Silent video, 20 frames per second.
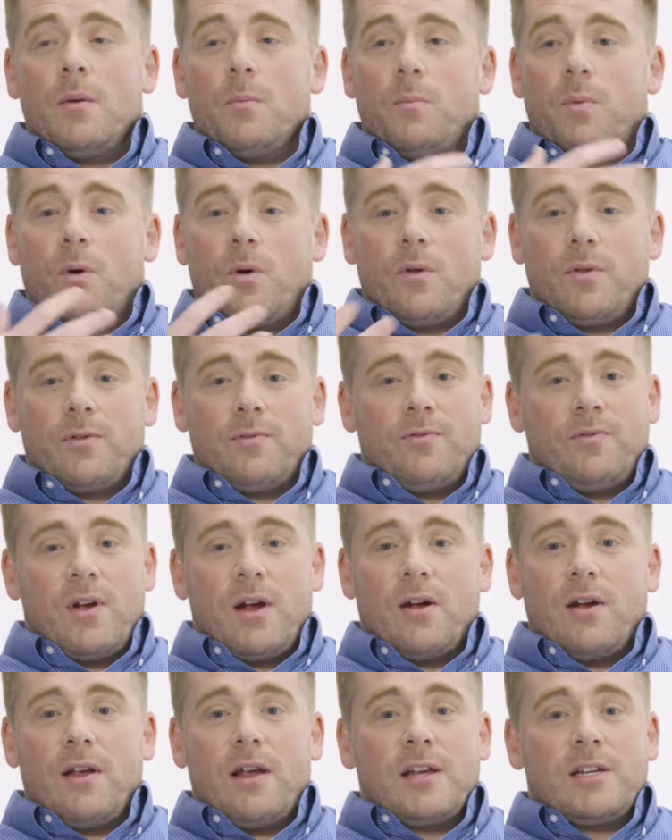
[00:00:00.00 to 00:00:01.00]
Both
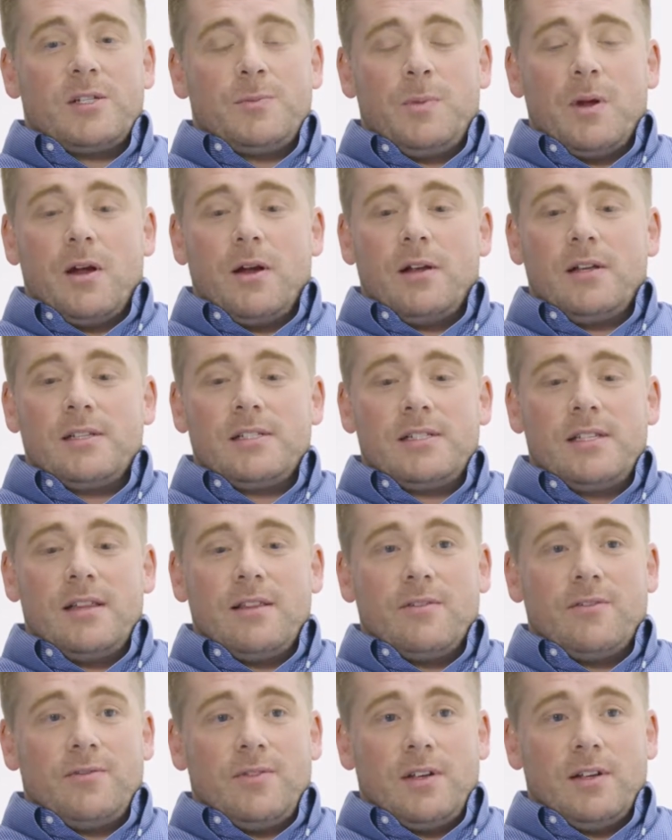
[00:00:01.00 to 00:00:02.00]
very experienced in
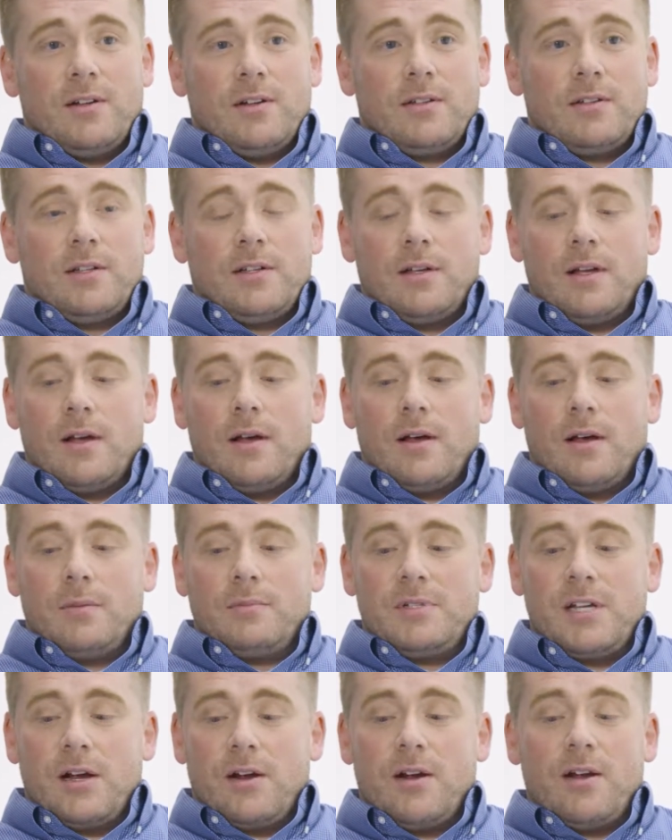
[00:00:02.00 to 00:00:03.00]
the field.
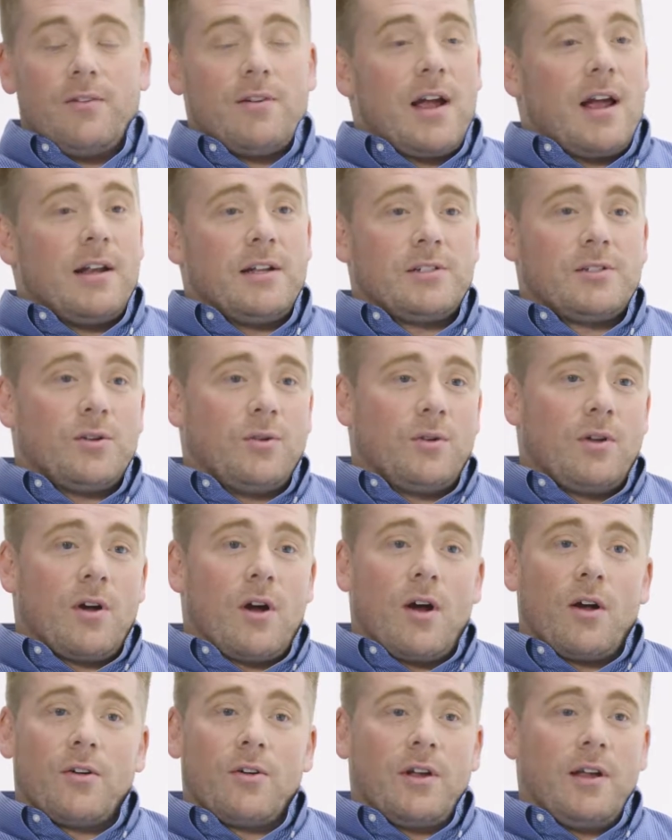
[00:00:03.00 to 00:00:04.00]
Terry ran his own
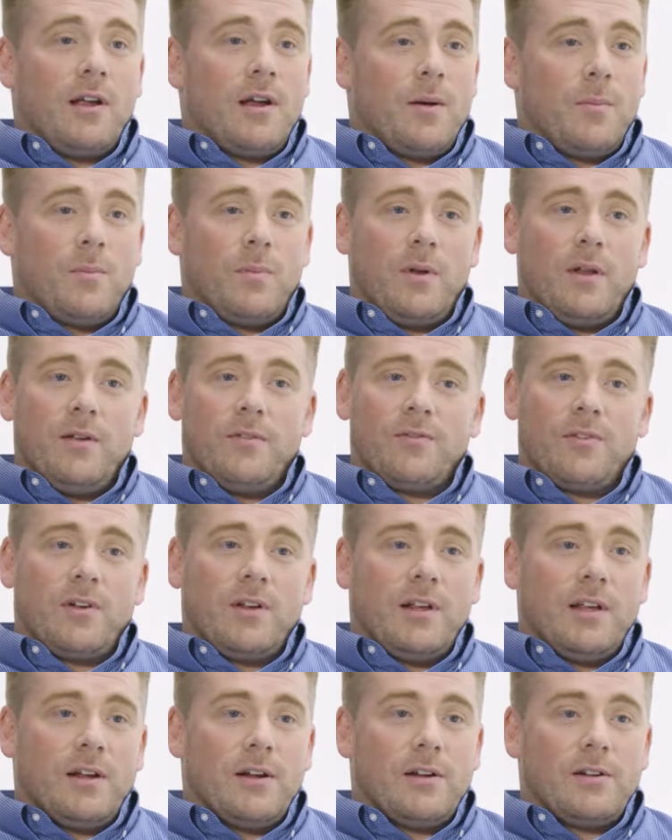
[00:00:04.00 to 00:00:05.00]
concrete company for
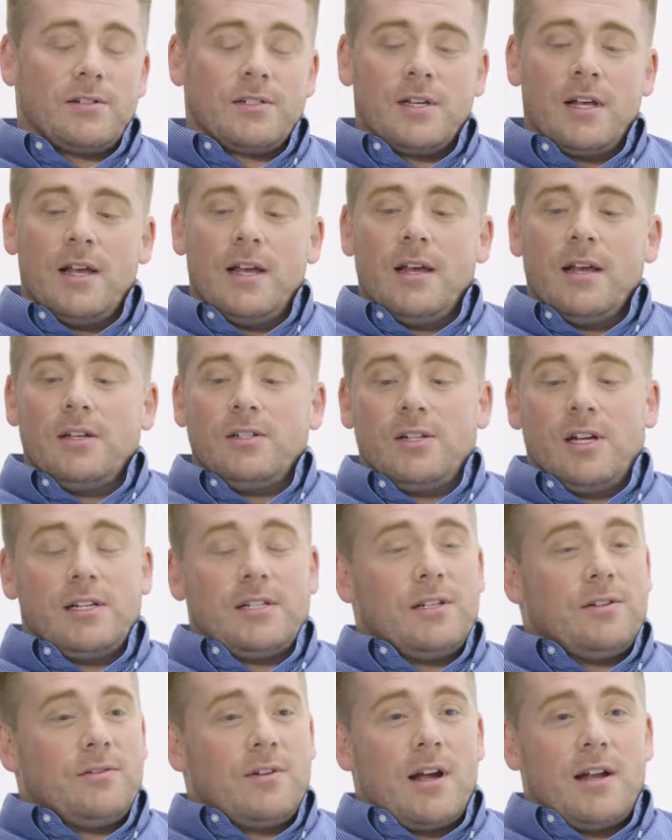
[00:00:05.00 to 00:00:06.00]
years.
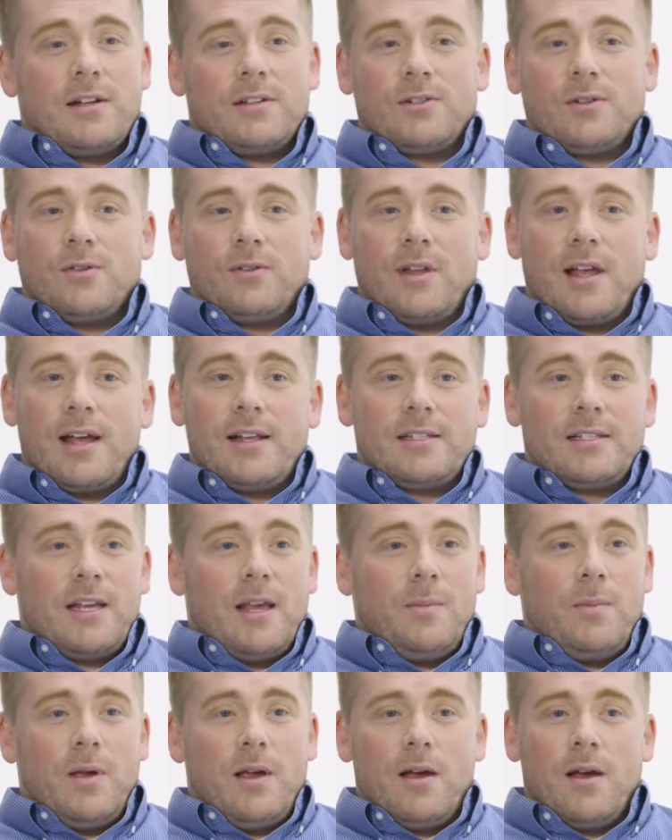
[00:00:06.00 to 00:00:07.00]
Jason ran his own
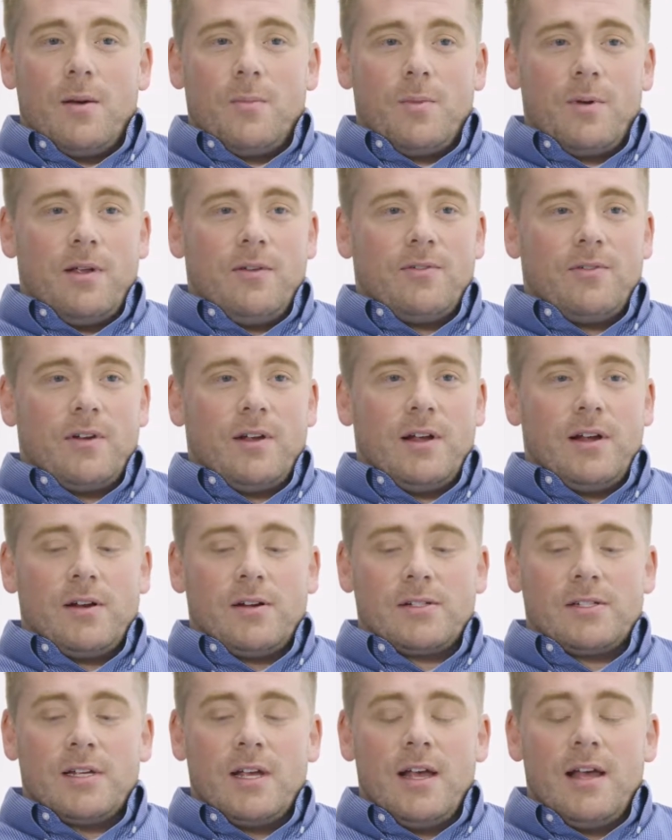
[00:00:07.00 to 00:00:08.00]
landscaping company for
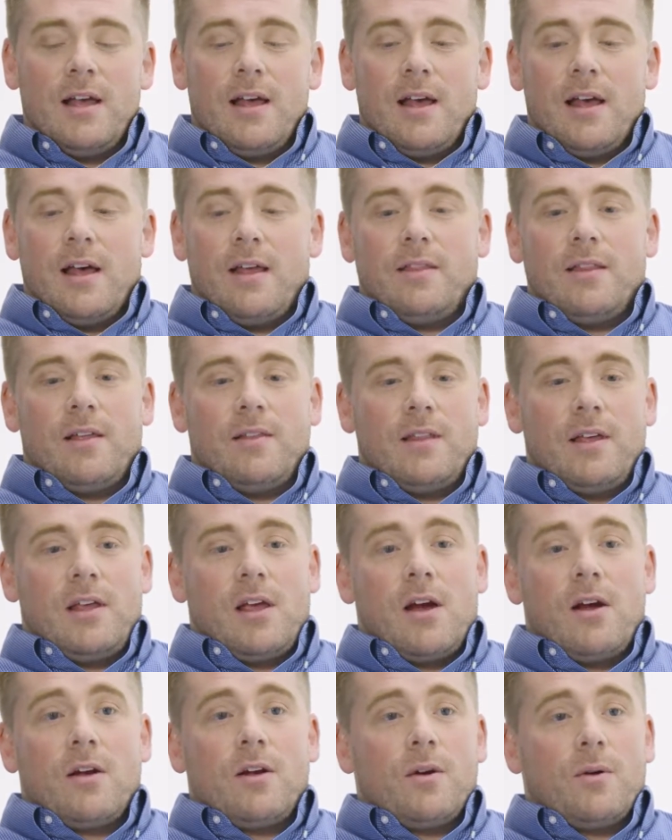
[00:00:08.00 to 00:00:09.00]
years. And then the
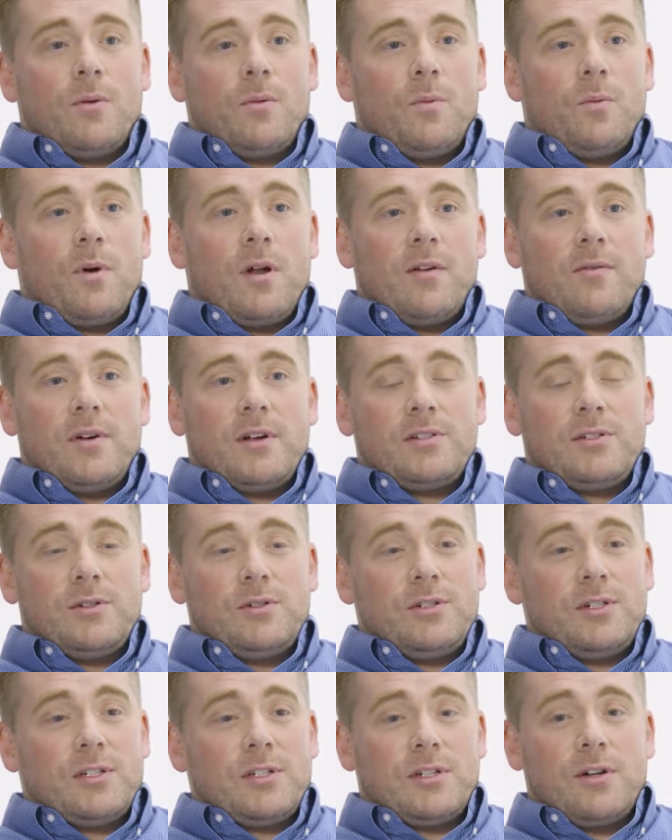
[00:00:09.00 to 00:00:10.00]
younger one of us who
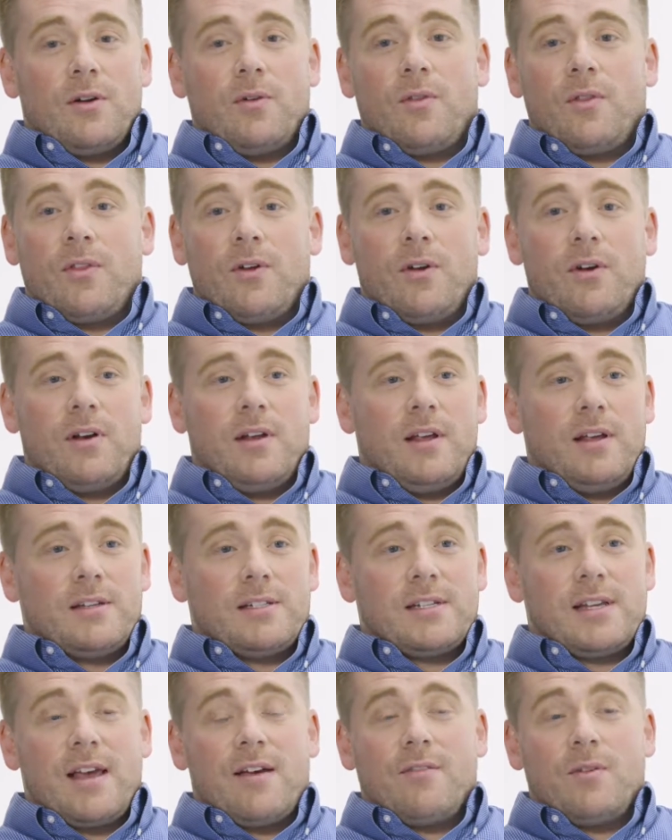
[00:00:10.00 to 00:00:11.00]
just turned 30
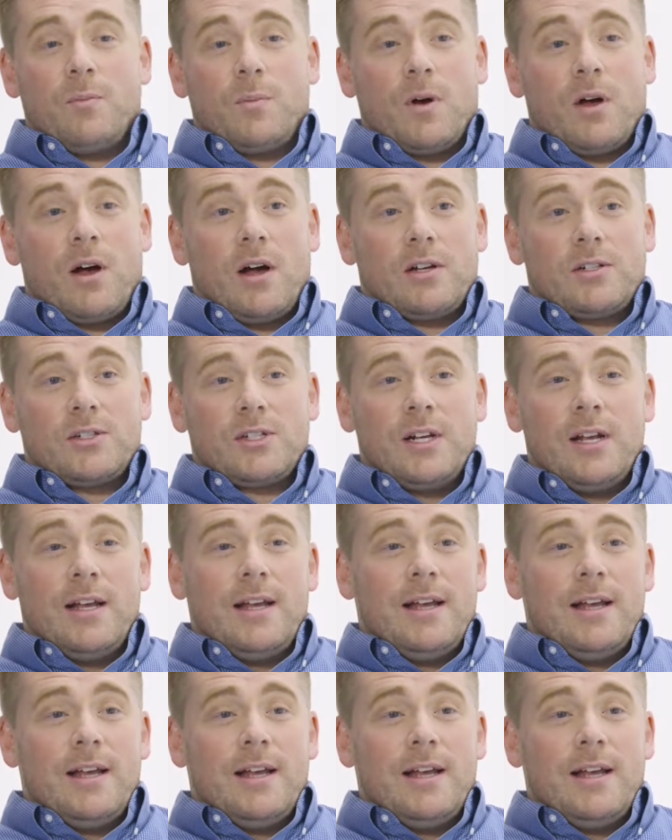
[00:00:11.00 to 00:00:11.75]
is Kevin Bosch.